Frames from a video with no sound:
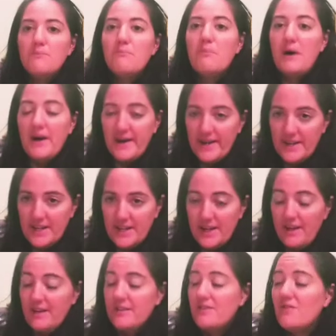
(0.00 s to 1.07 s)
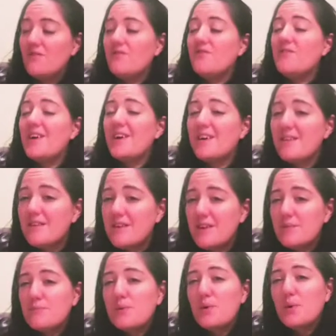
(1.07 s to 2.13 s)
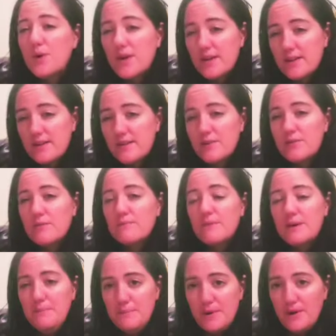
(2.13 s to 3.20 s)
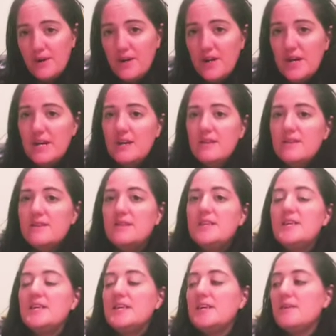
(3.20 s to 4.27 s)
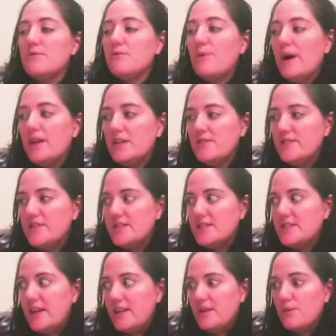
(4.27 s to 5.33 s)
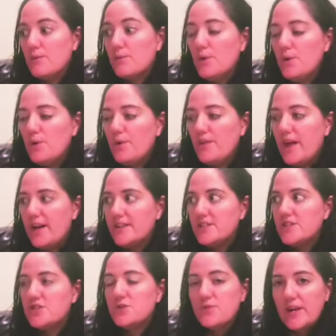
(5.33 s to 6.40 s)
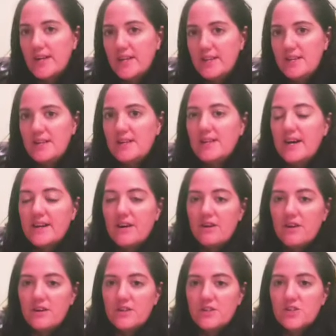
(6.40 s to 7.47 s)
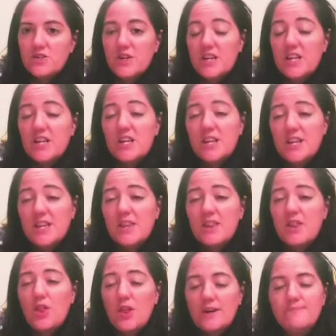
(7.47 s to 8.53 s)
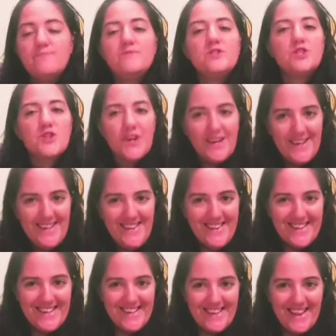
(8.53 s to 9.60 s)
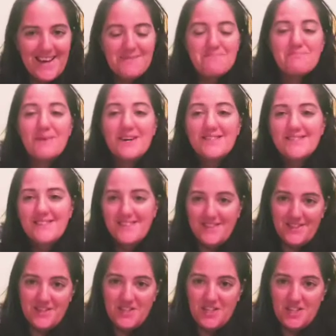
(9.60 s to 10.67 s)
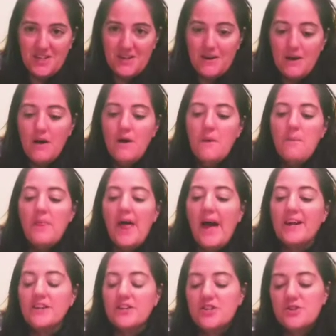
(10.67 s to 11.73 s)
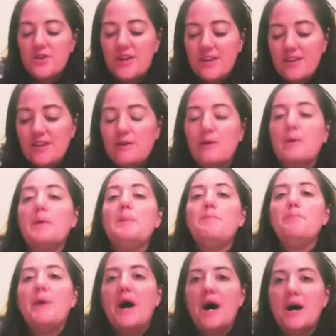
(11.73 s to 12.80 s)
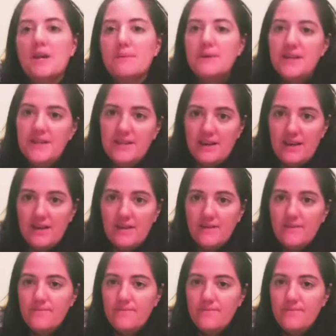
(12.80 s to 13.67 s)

But it's very important to remember the relevance and the role that strengthening that arch, strengthening that musculature, and strengthening your Pada Bandha